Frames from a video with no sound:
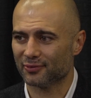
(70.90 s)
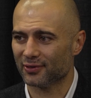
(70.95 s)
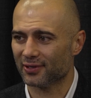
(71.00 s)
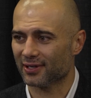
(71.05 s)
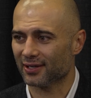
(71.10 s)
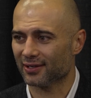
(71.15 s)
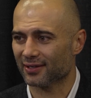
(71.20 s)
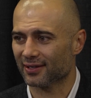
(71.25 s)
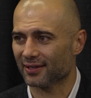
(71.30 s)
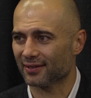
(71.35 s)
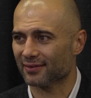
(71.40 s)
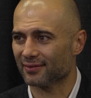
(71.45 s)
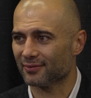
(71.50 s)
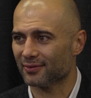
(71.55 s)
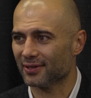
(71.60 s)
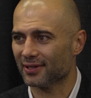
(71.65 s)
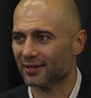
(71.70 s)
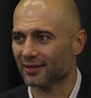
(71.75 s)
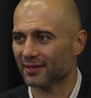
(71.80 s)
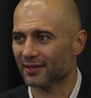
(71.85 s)
we got to get
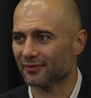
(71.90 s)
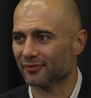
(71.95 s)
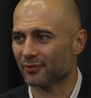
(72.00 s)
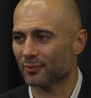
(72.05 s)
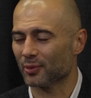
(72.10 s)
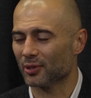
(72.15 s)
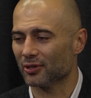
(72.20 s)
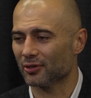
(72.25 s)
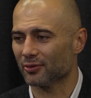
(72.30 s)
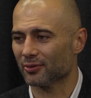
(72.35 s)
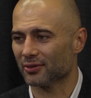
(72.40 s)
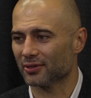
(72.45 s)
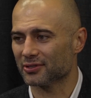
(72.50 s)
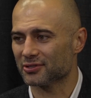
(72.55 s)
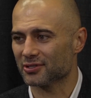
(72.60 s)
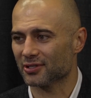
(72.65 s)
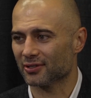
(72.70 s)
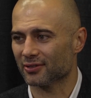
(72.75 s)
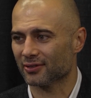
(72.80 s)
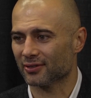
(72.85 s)
we got to get familiar with
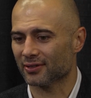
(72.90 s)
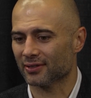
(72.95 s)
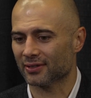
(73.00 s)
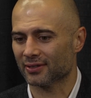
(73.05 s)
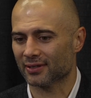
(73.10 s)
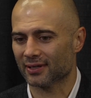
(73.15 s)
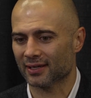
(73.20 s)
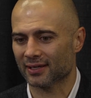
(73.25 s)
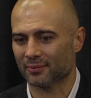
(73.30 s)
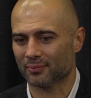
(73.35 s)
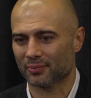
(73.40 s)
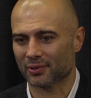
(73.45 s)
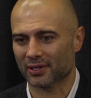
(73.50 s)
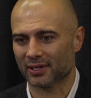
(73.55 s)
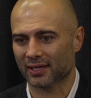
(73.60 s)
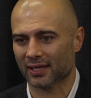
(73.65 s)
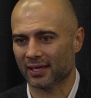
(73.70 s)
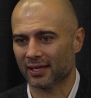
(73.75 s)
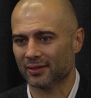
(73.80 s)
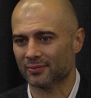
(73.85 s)
each other and, and play
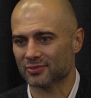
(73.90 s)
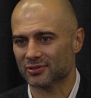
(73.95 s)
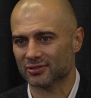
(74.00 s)
games.